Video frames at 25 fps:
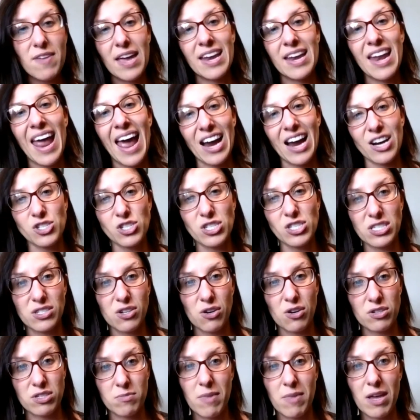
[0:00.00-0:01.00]
and actually
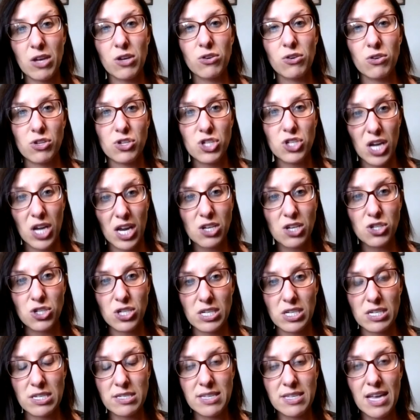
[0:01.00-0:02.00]
start to make good
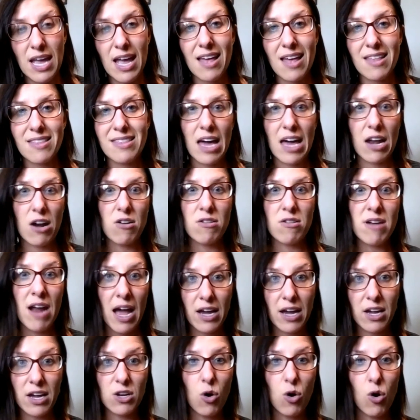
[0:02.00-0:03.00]
changes that are
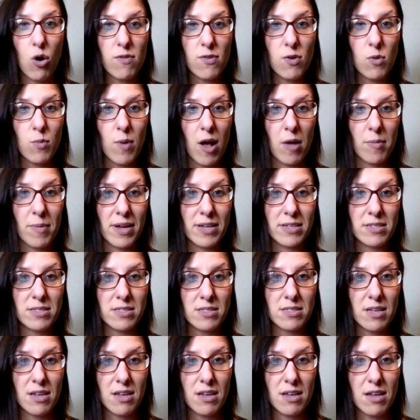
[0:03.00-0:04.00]
not going to overwhelm
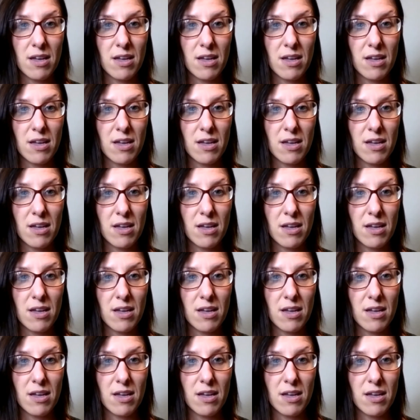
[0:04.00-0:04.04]
us,